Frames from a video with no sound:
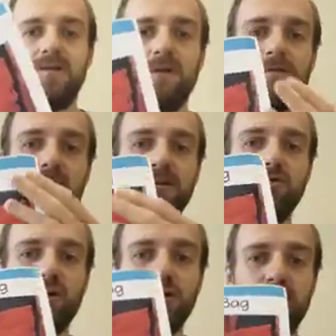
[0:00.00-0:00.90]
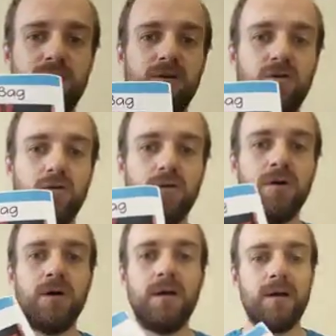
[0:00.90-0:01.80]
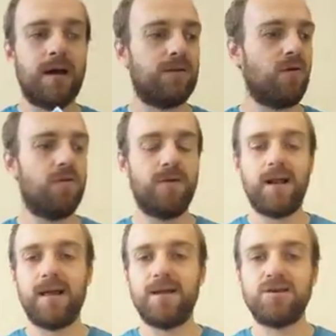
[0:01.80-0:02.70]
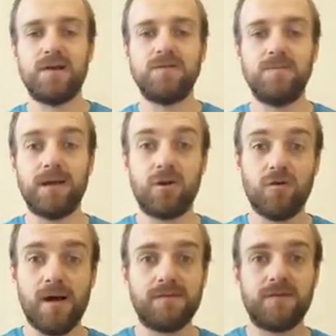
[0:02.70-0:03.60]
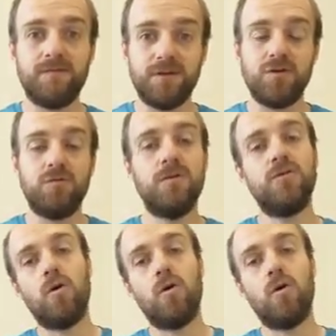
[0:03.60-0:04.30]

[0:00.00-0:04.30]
So the full instructions are here, and hopefully I'll get a chance to make a craft video